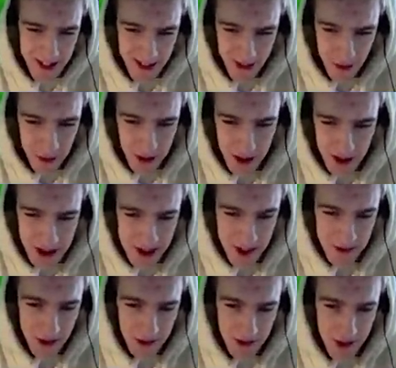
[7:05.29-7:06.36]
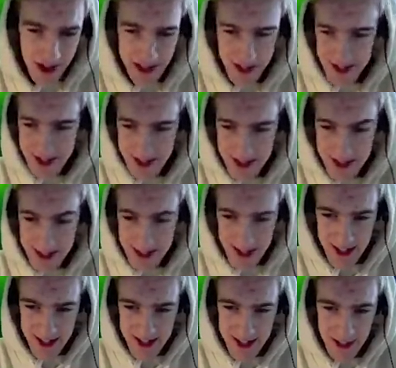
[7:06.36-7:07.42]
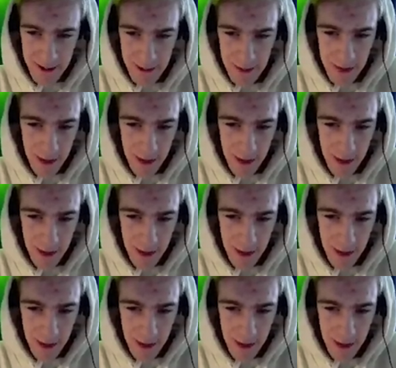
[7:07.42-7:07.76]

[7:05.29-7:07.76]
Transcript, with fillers: Roblox is full of hackers, it's disgusting.